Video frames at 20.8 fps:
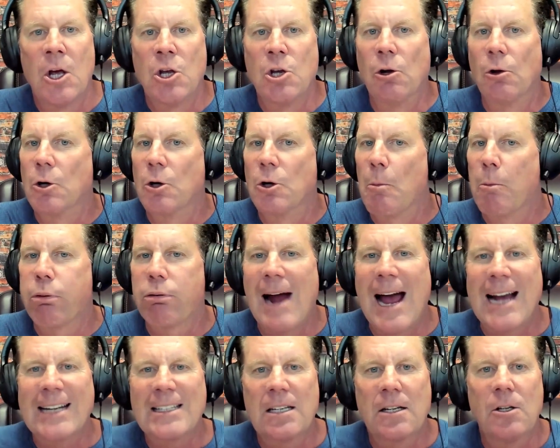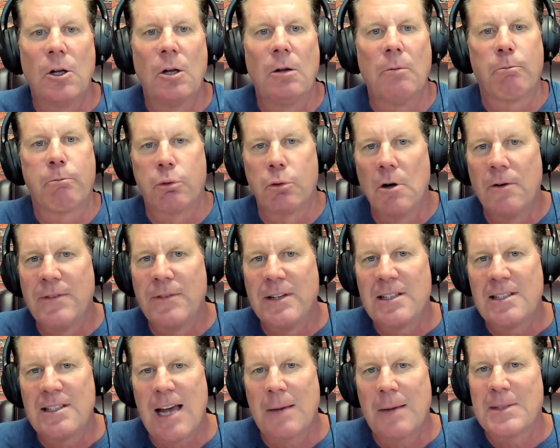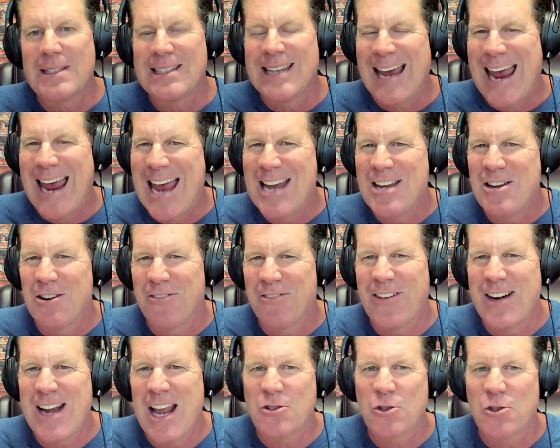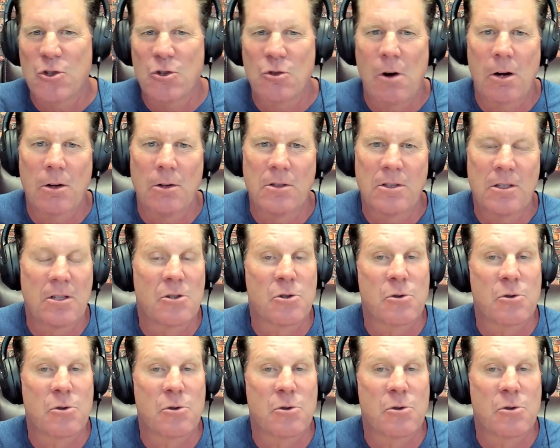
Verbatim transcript: You'll learn practical, proven steps to end your financial struggles,